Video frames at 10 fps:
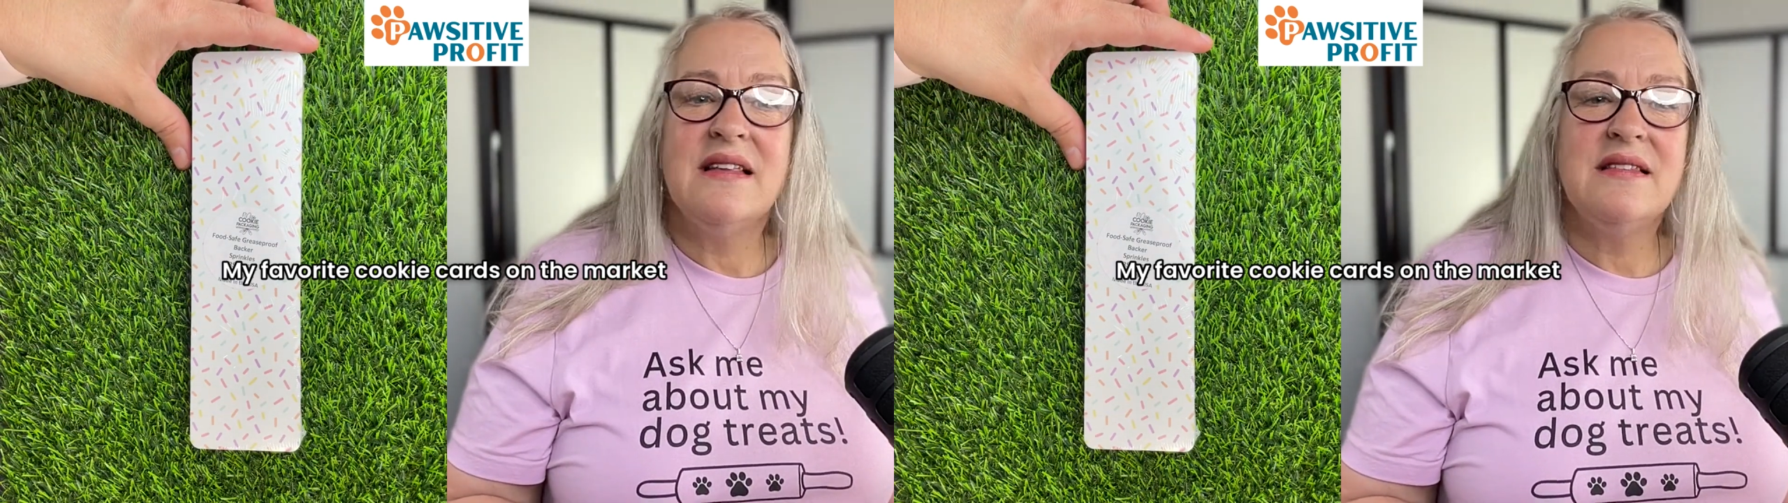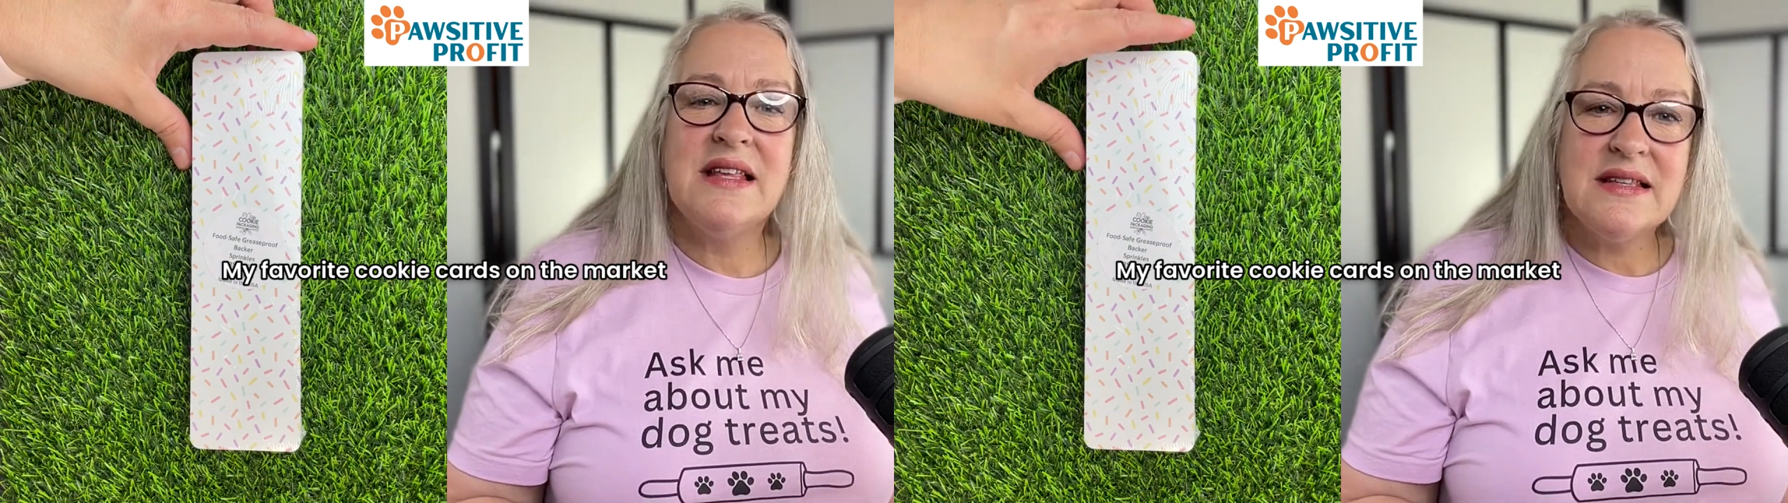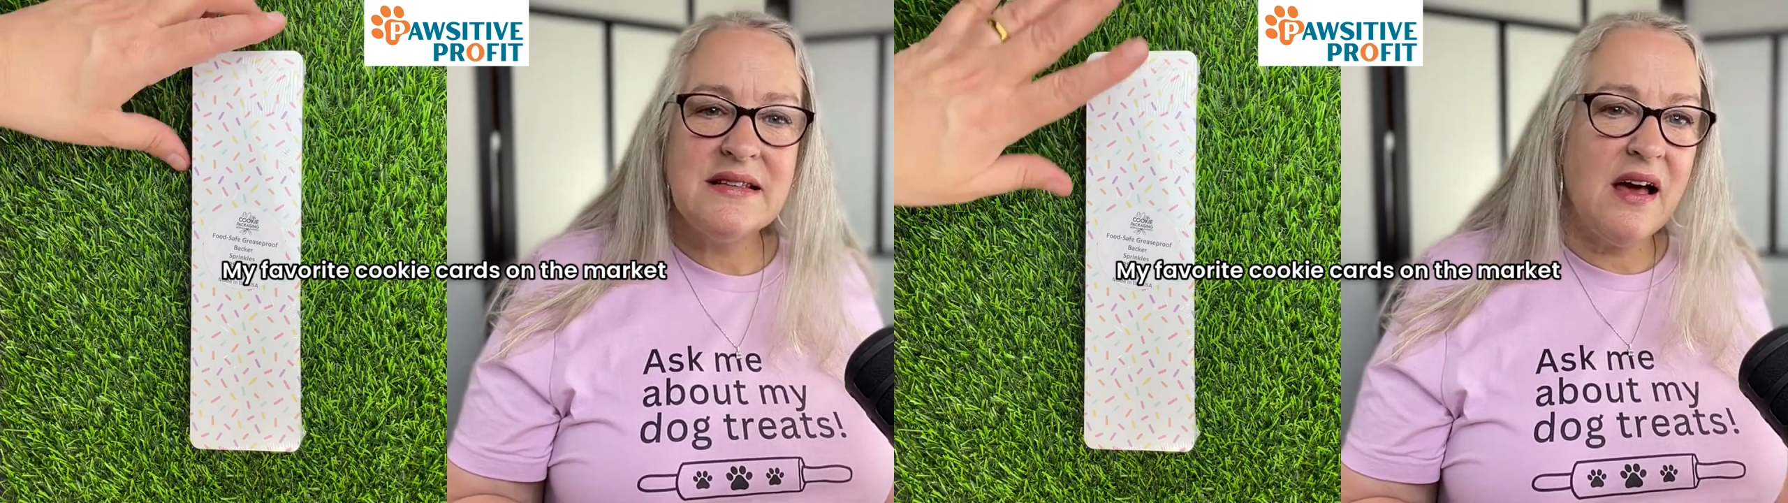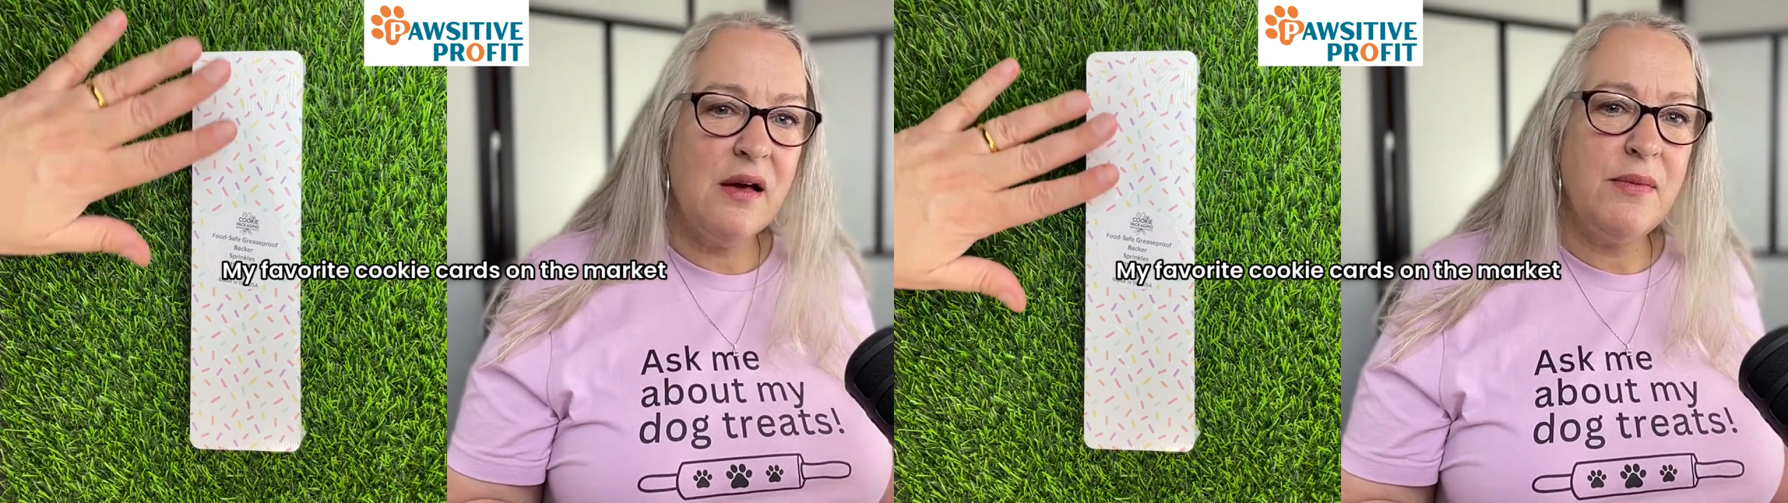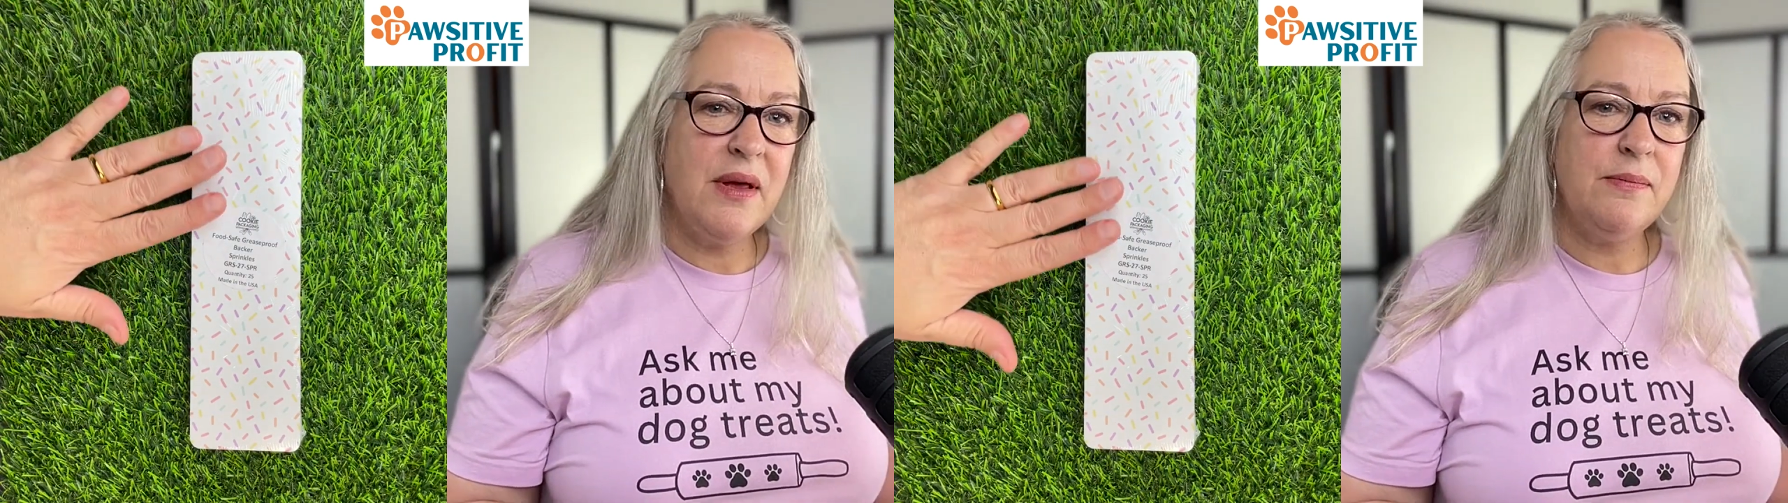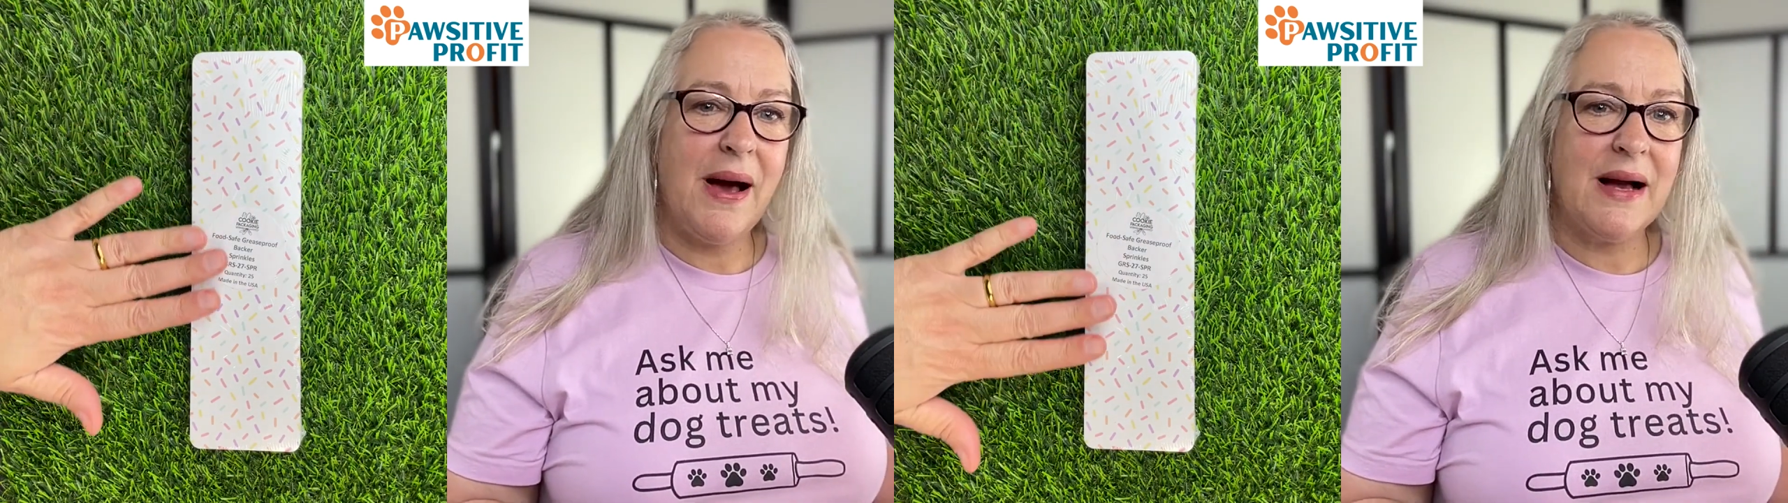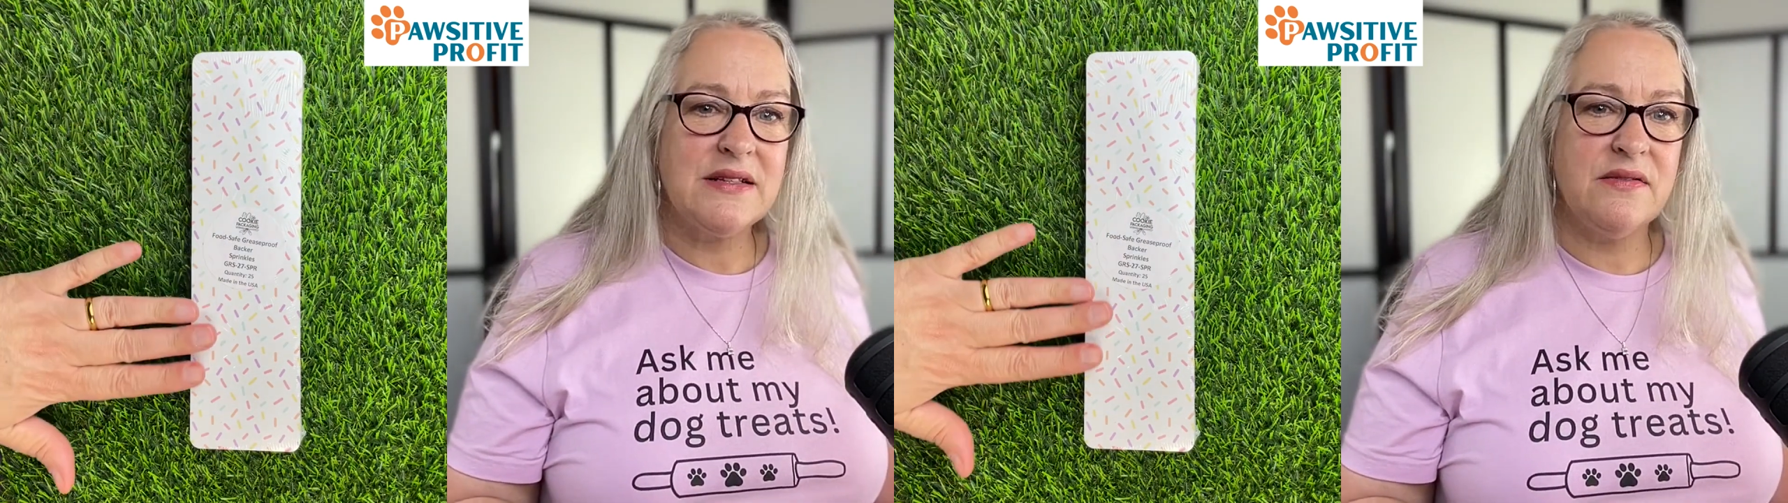These come in packs